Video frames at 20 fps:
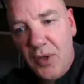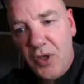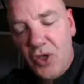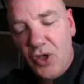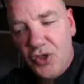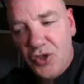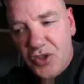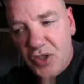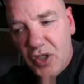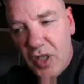
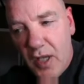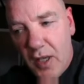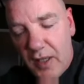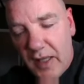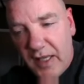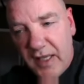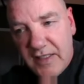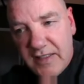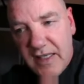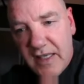Because
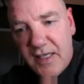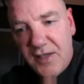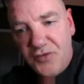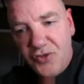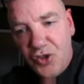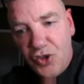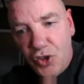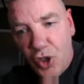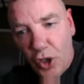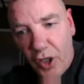like I said,
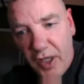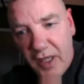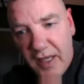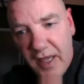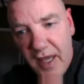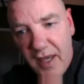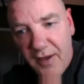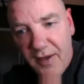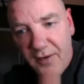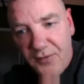if she's got a
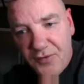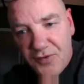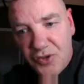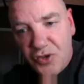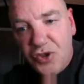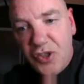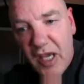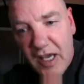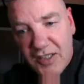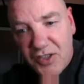gift,
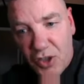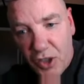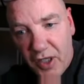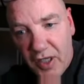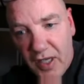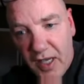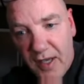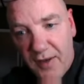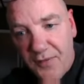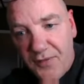she has got
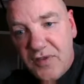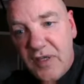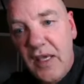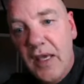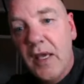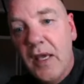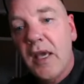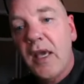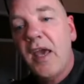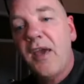a gift.
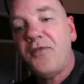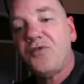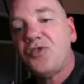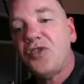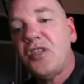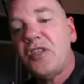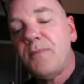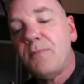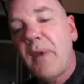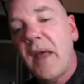
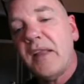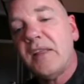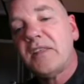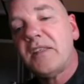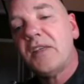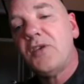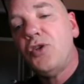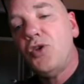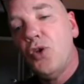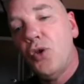If she's
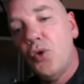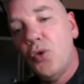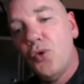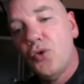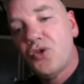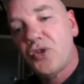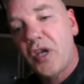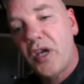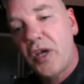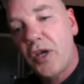meant to
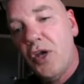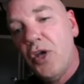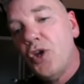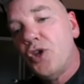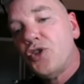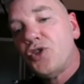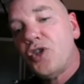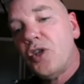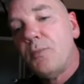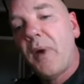use it,
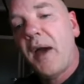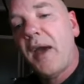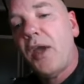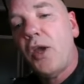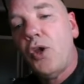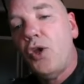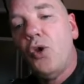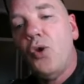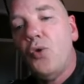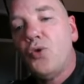she
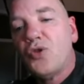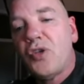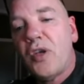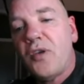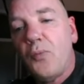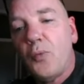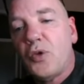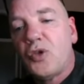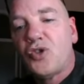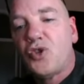might use
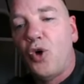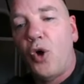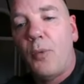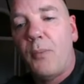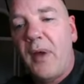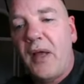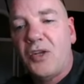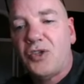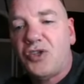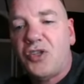it with
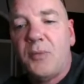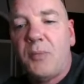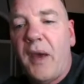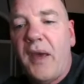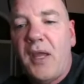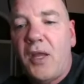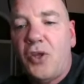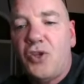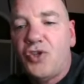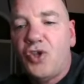something else. She
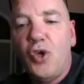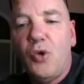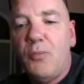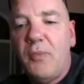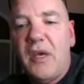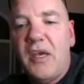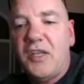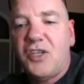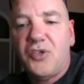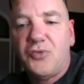mightn't
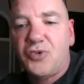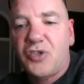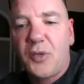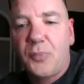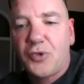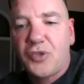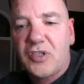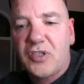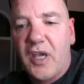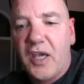do
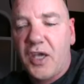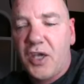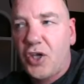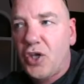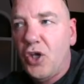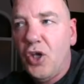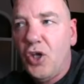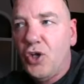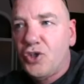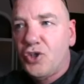mediumship or
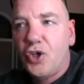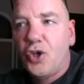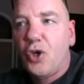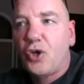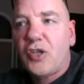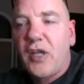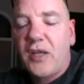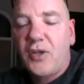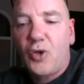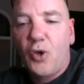psychic. She
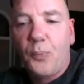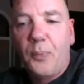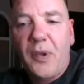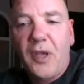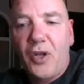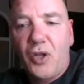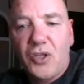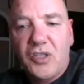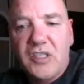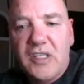could end up
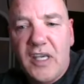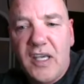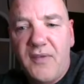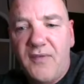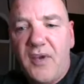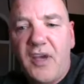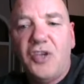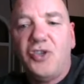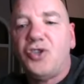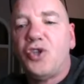being on
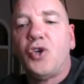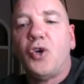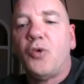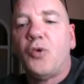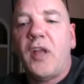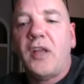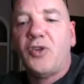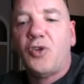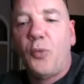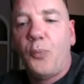TV. She
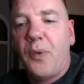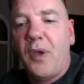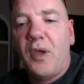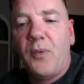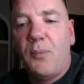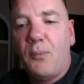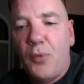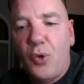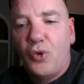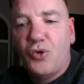could end up
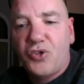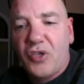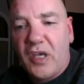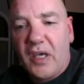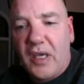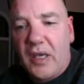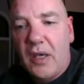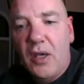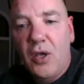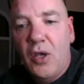being
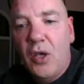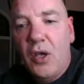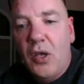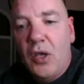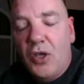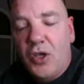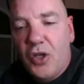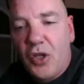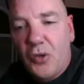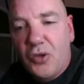music.
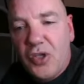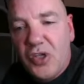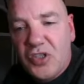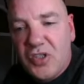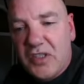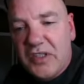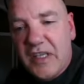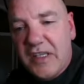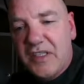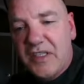You know,
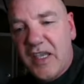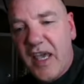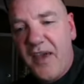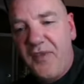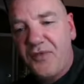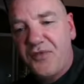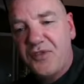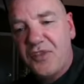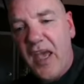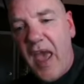there's
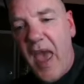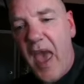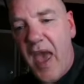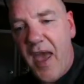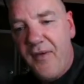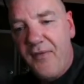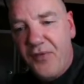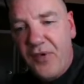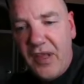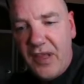gifts,
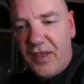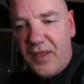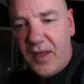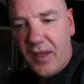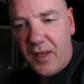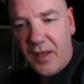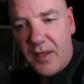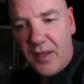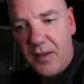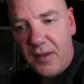
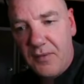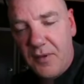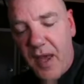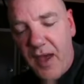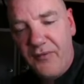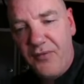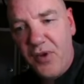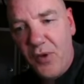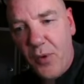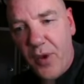everything,
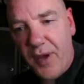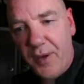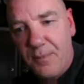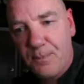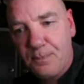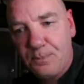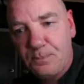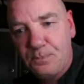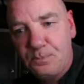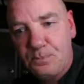
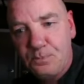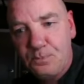everywhere.